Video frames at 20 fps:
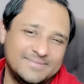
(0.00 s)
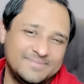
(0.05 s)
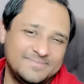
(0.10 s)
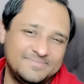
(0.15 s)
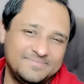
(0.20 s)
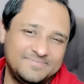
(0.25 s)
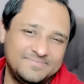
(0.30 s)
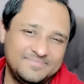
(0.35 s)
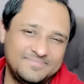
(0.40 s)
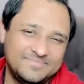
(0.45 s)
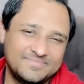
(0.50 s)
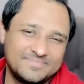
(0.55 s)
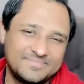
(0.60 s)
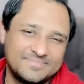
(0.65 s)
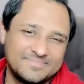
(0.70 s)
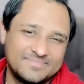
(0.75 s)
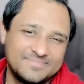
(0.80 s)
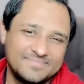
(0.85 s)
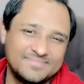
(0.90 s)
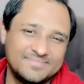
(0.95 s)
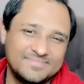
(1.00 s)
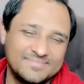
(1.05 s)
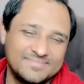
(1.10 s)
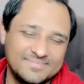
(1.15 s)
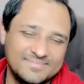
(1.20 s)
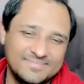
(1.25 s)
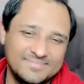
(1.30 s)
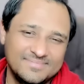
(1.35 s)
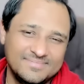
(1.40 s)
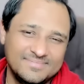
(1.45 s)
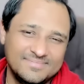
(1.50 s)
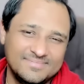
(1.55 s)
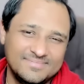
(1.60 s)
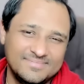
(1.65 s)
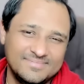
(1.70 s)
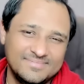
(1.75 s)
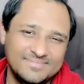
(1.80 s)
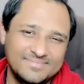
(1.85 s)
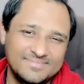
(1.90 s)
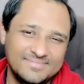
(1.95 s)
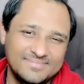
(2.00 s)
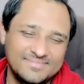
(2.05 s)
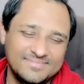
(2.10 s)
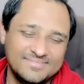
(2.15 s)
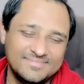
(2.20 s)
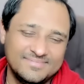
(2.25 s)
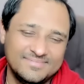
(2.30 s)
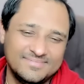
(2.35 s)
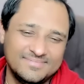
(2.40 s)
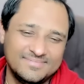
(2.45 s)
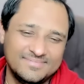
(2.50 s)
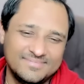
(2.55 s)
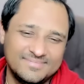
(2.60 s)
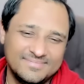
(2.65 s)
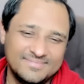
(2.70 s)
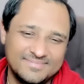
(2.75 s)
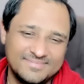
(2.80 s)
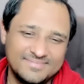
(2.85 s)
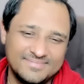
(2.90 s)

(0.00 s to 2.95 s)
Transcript: (no one is talking)